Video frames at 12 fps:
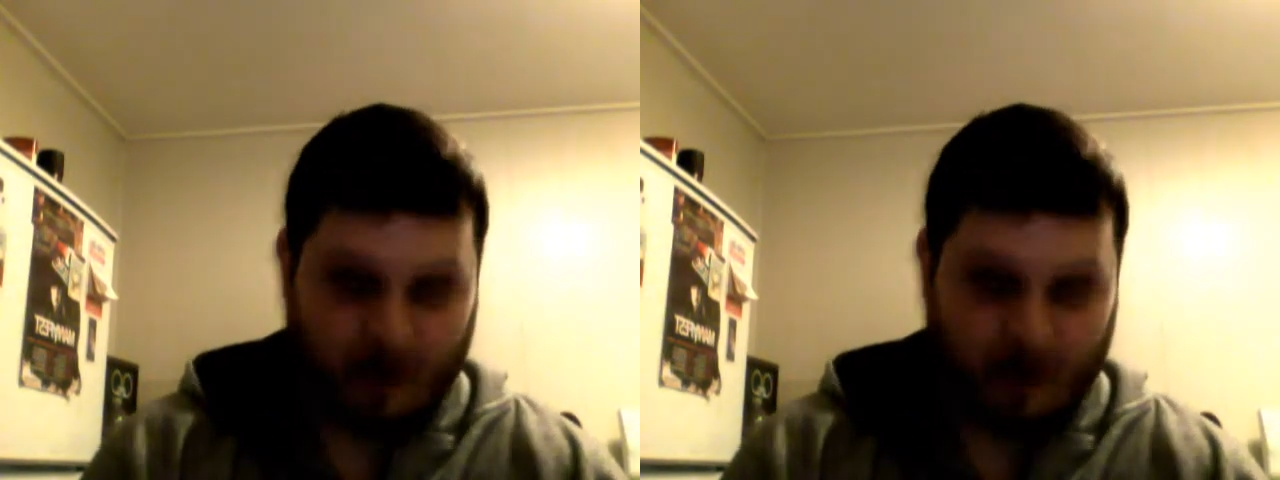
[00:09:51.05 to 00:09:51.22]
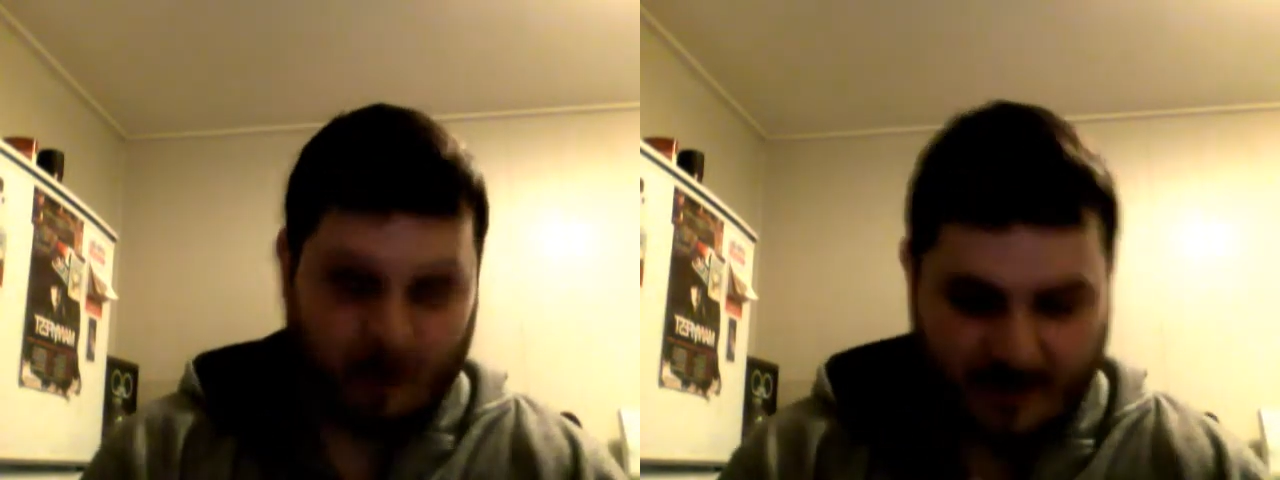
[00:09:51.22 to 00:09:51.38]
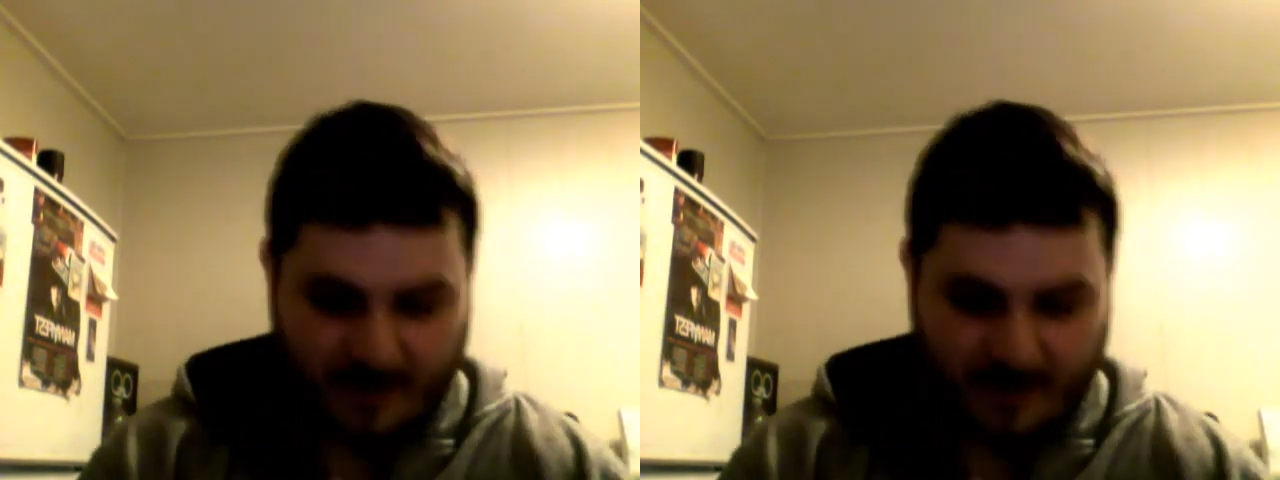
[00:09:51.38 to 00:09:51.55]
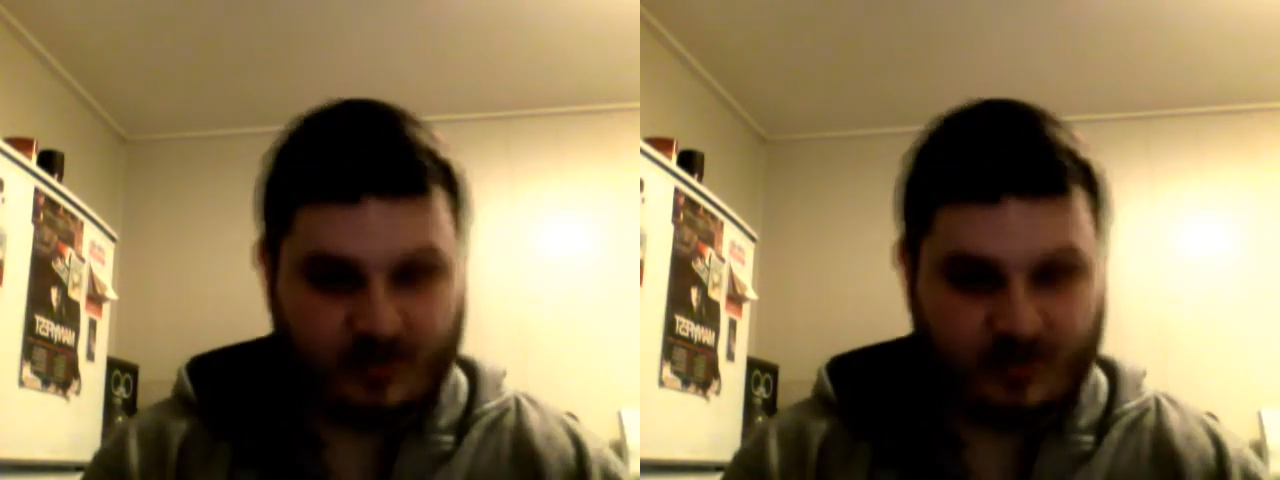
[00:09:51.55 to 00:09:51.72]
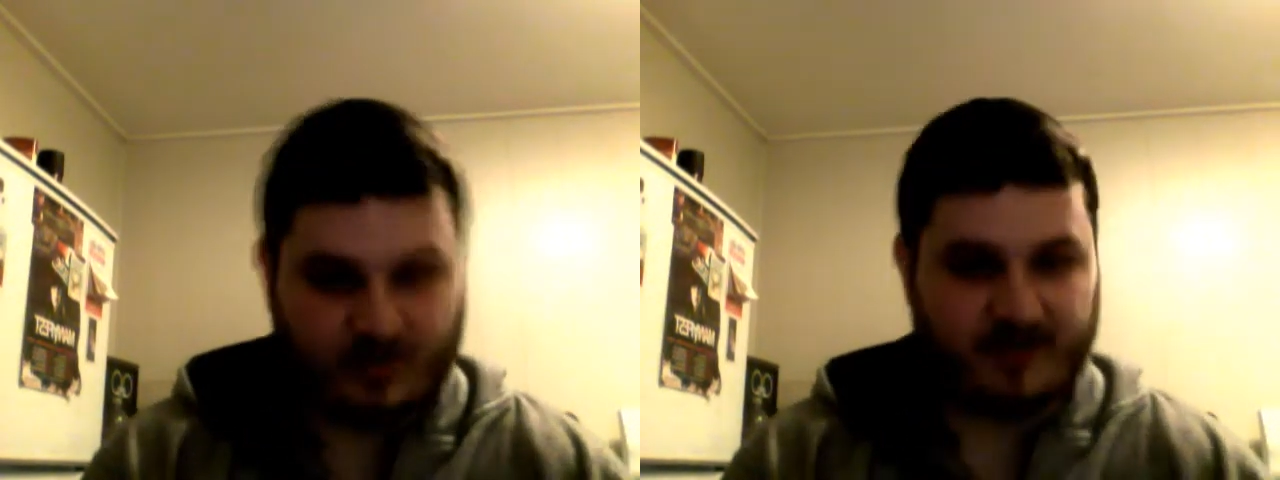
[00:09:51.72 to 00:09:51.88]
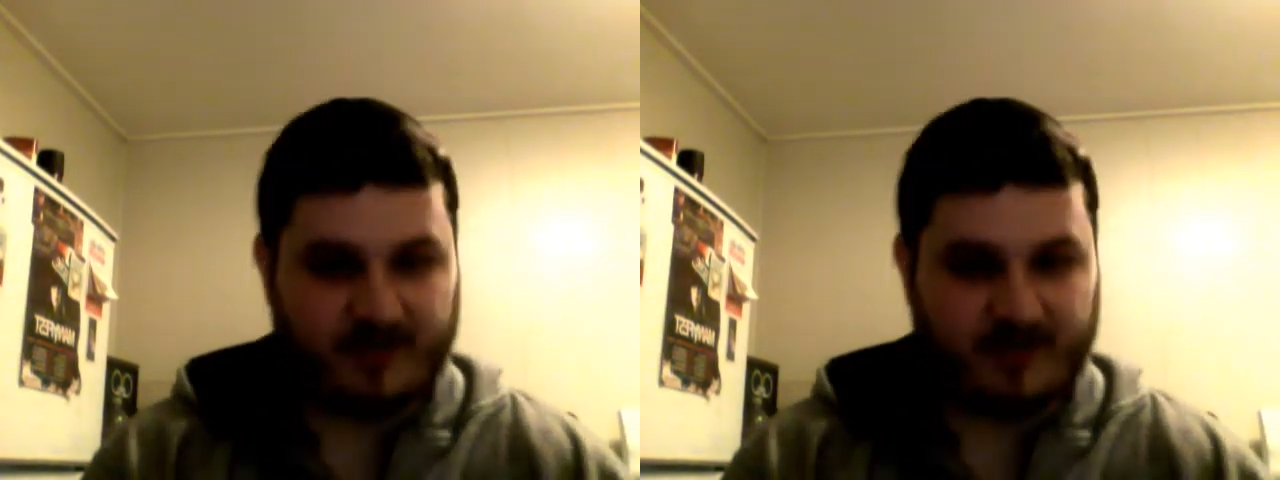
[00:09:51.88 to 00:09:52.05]
matter where I
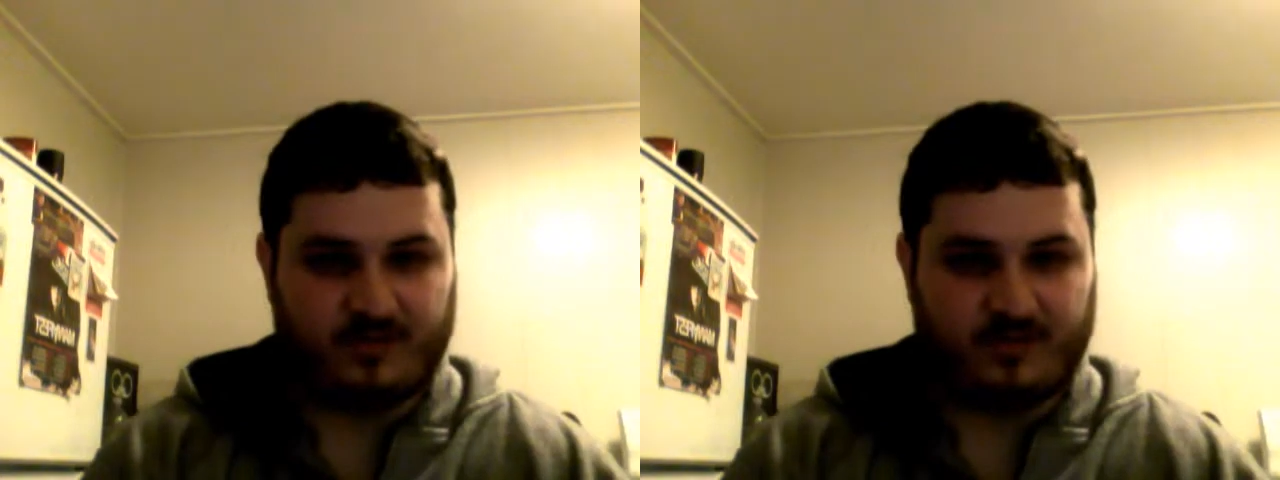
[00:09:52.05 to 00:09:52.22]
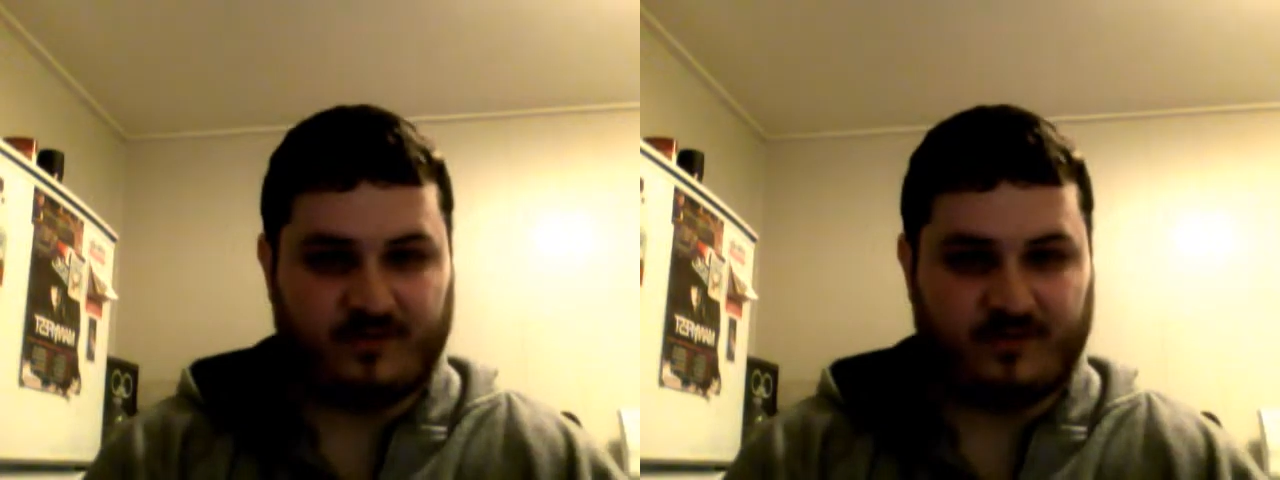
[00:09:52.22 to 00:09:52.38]
go,